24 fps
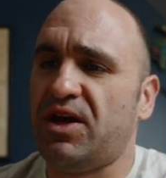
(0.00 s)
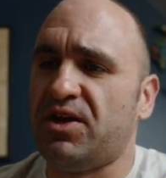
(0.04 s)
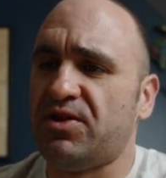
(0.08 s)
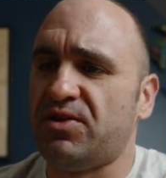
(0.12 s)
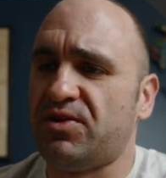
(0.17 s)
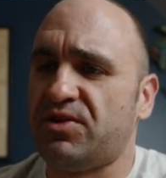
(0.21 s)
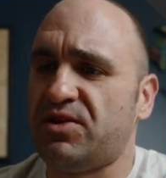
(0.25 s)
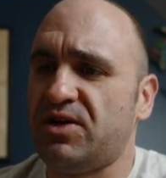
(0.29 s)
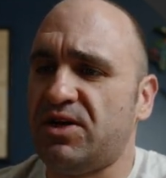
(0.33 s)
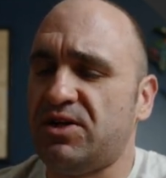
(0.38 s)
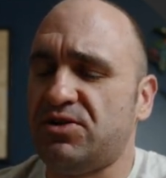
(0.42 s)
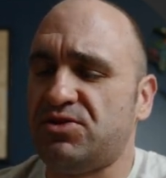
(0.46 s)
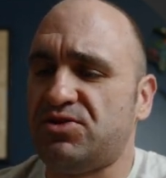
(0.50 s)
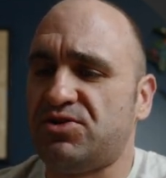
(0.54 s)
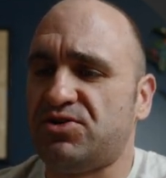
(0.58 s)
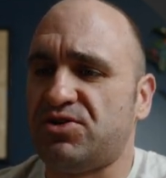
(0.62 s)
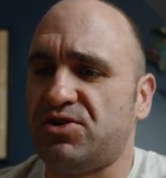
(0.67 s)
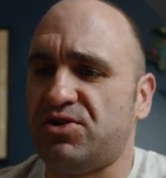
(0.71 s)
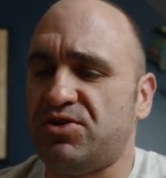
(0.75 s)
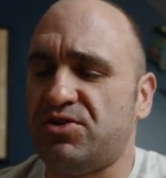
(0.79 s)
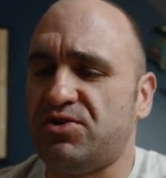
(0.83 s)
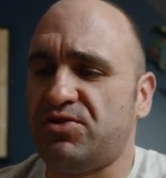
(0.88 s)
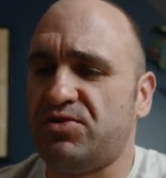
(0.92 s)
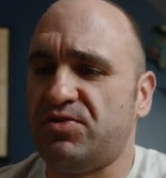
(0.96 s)
other thing
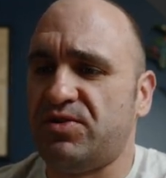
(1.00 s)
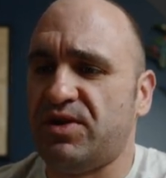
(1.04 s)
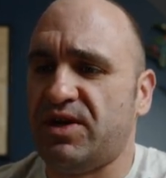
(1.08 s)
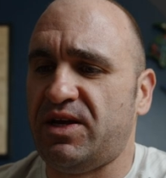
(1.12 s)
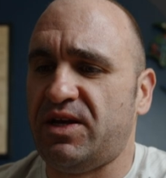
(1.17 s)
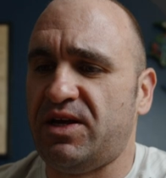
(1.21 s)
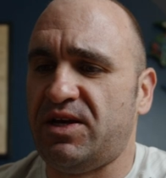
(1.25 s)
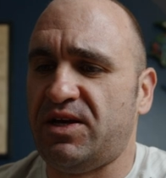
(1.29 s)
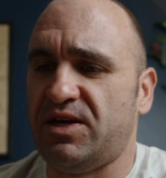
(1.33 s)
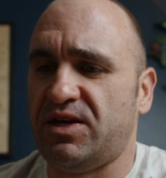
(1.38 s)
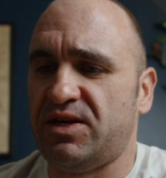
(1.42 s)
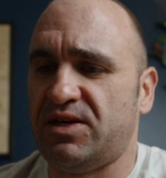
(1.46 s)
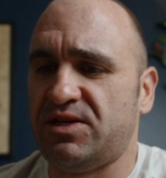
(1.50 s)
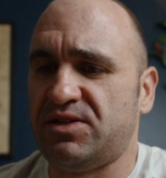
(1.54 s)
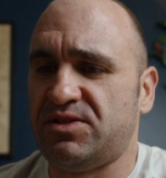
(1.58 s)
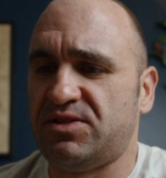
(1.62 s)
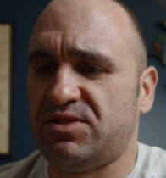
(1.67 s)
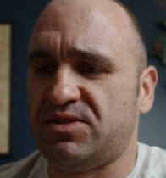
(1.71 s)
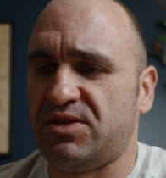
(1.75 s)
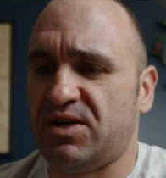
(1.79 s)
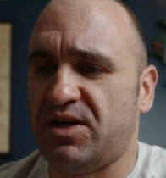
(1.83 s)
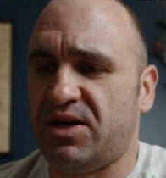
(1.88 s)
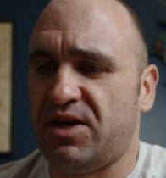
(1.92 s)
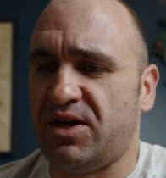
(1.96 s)
too
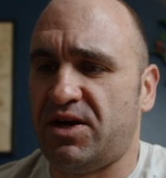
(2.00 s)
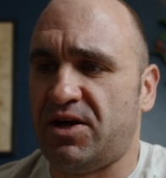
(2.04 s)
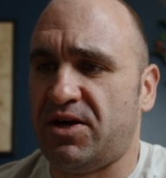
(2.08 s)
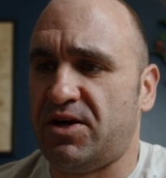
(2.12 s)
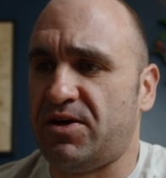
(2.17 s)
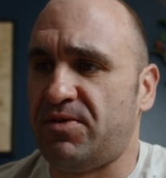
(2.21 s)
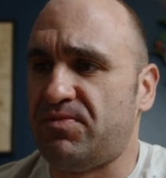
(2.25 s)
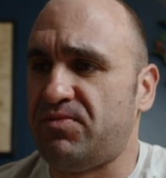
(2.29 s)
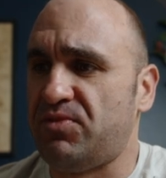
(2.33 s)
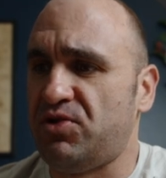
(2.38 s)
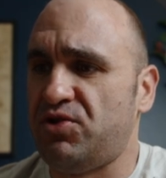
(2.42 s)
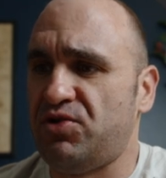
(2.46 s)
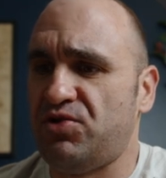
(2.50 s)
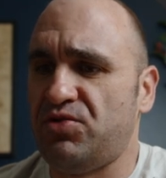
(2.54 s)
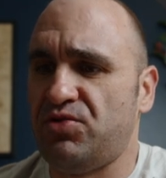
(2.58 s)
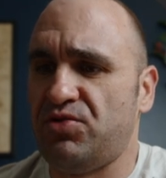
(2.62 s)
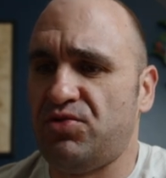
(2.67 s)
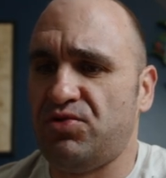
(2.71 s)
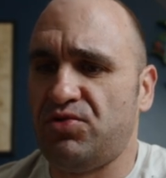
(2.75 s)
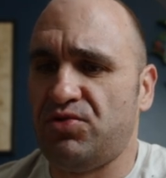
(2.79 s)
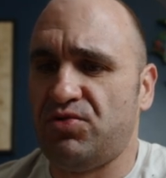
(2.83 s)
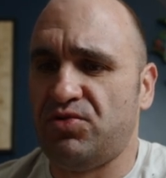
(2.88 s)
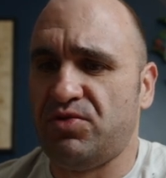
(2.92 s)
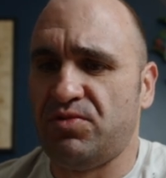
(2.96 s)
is, let
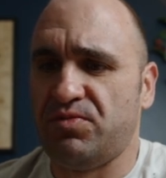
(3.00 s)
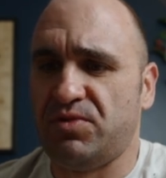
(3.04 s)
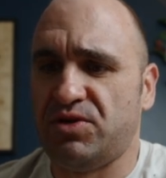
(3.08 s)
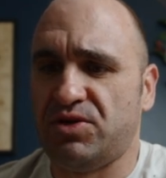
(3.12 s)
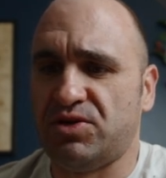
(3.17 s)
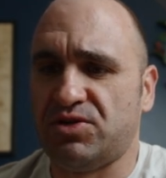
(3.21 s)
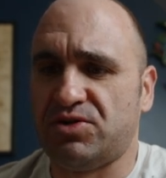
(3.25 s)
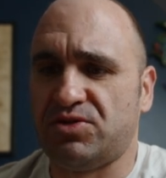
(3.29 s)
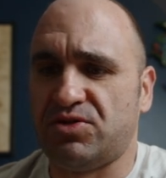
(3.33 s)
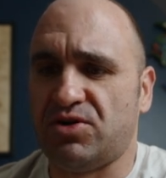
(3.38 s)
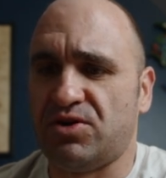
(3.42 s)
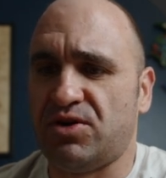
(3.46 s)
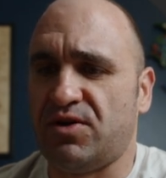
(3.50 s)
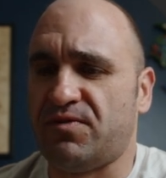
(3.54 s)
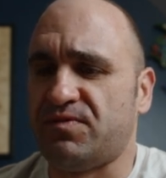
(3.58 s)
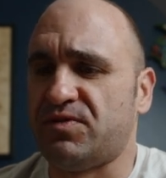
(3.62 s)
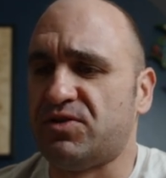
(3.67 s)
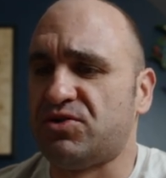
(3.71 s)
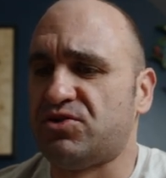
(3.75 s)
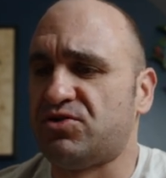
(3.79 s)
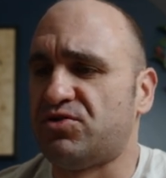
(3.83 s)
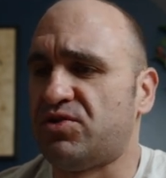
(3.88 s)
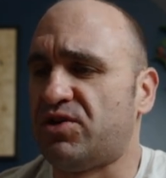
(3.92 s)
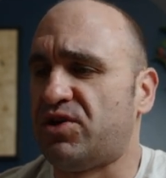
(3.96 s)
me just turn off
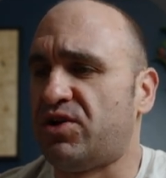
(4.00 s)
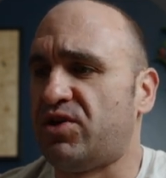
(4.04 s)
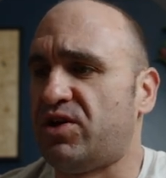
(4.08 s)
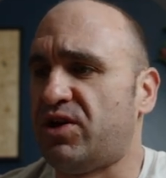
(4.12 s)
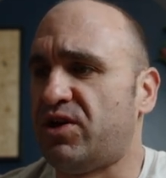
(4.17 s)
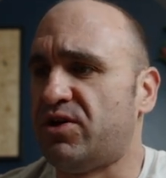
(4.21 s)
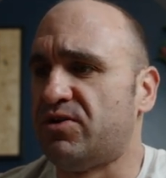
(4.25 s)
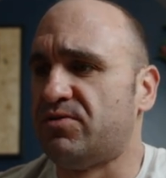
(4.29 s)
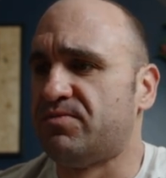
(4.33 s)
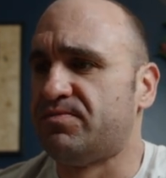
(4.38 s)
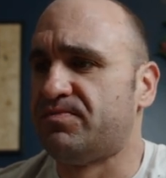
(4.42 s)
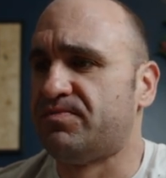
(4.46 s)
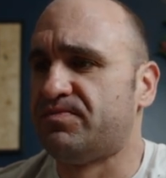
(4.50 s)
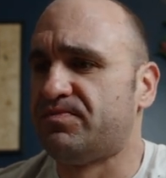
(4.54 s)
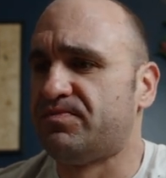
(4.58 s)
this trigger here